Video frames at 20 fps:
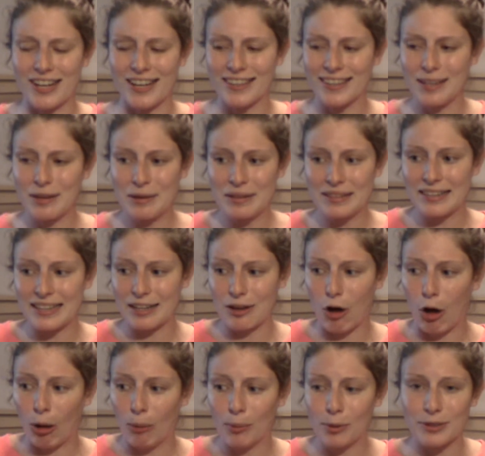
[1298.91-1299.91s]
I think it was like
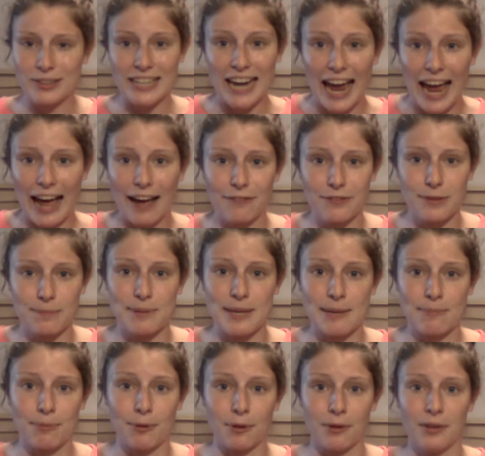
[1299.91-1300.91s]
almost half the
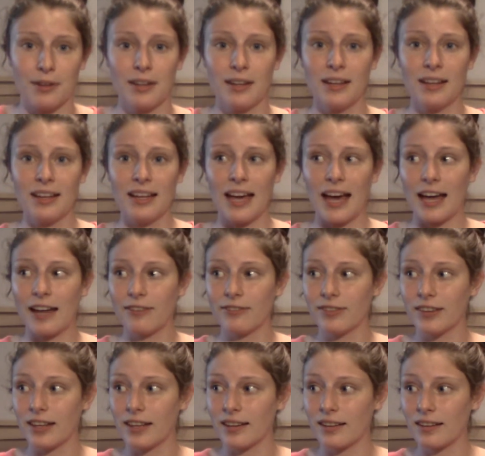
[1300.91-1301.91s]
people out of
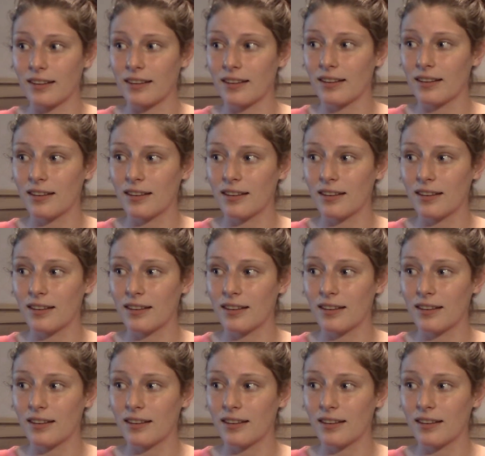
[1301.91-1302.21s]
like,